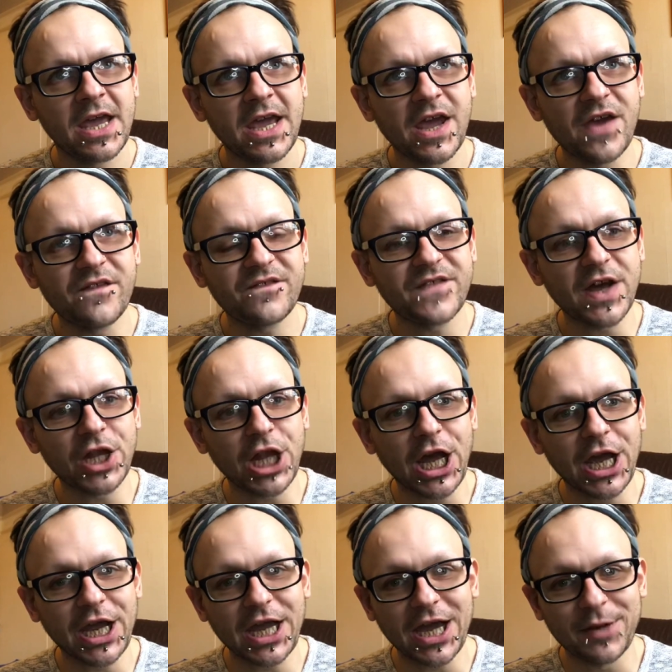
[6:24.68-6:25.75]
it felt
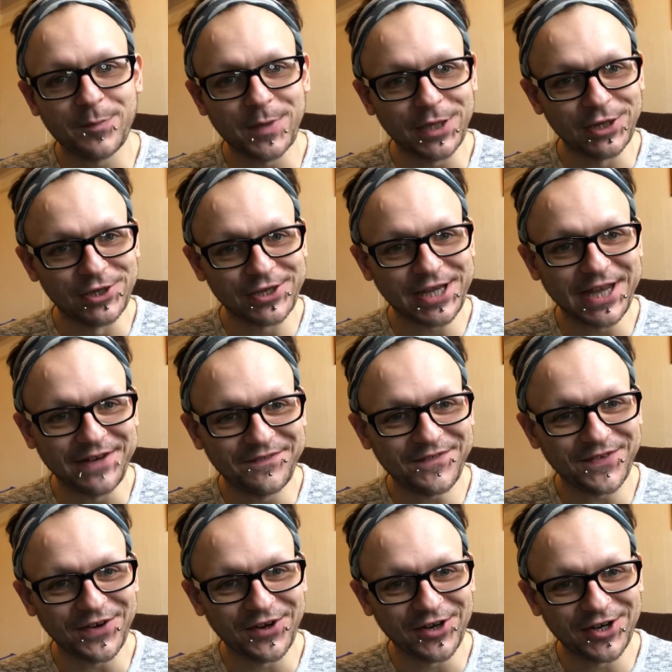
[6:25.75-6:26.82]
like I'd been looking
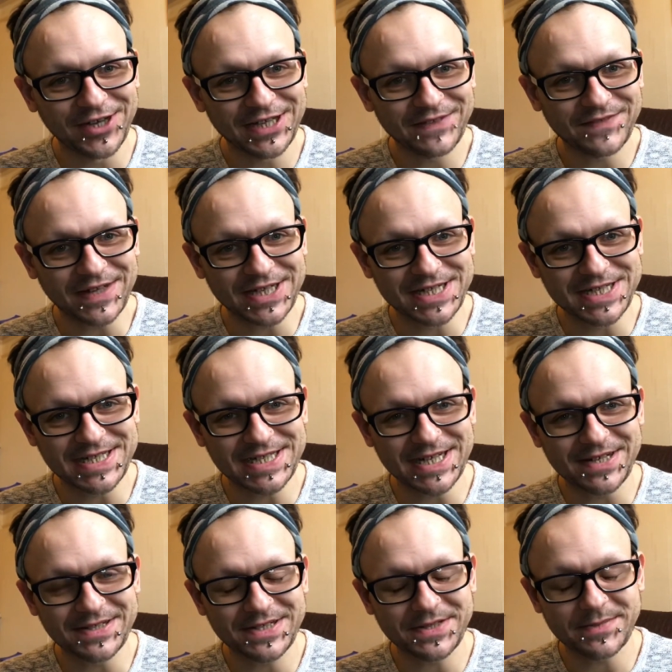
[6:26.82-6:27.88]
for, if that doesn't
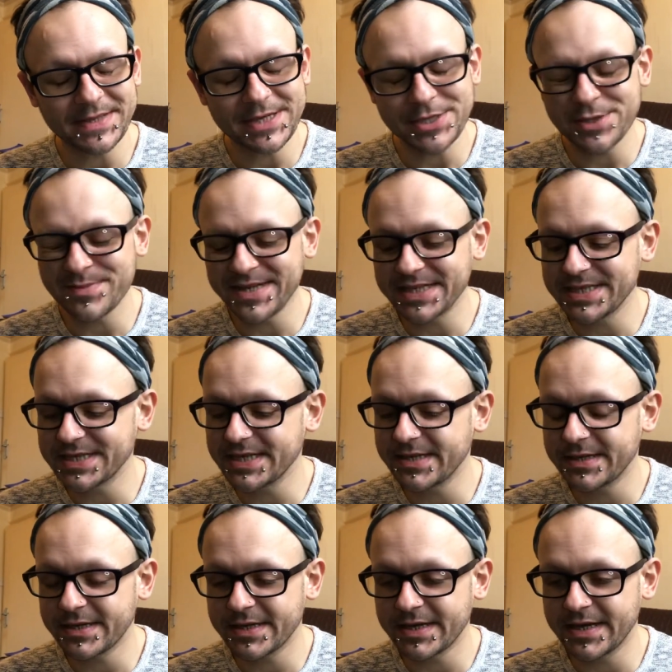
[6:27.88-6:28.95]
sound too
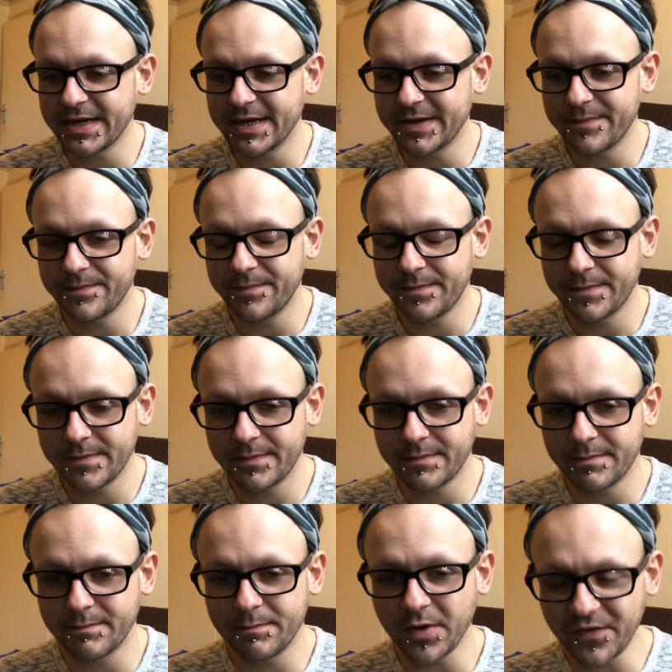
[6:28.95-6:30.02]
melodramatic.
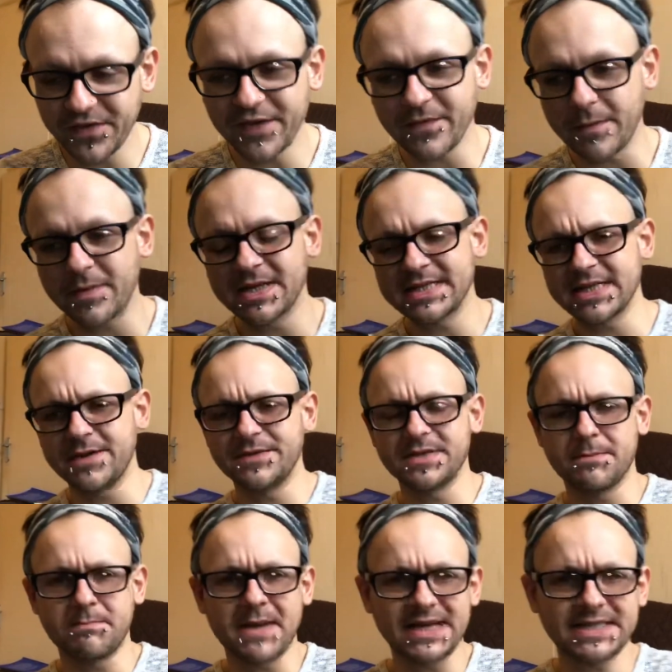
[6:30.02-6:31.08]
Buffy the Vampire Slayer was a
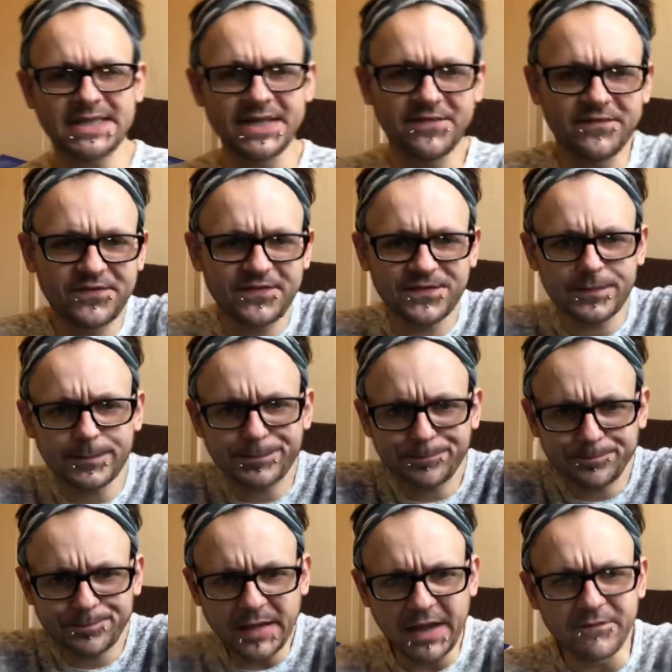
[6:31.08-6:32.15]
massive
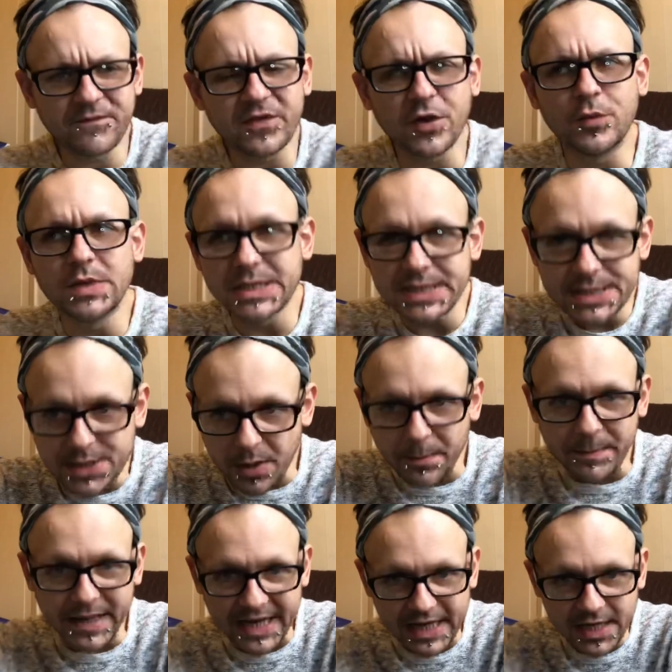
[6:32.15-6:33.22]
influence on
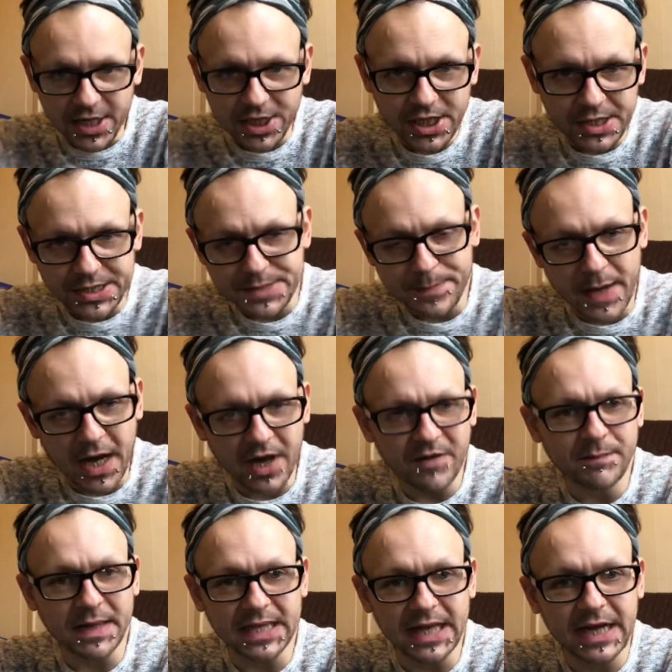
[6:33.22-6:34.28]
me, a huge part of
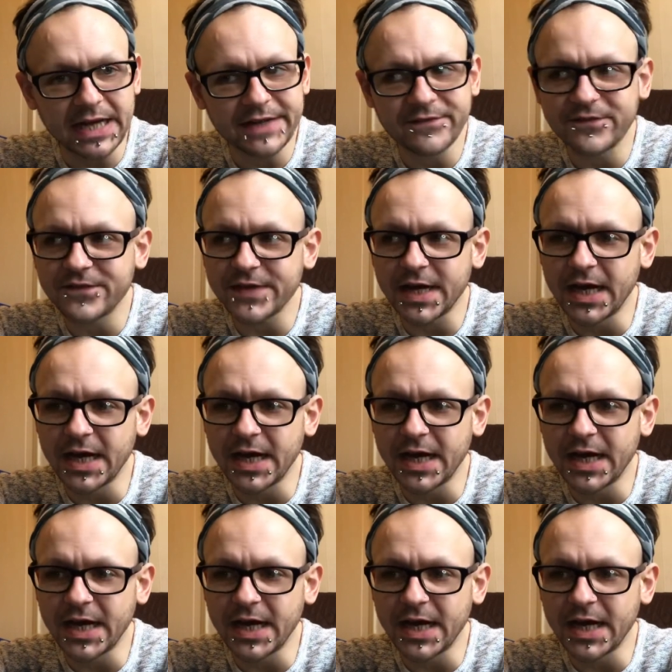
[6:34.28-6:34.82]
my life.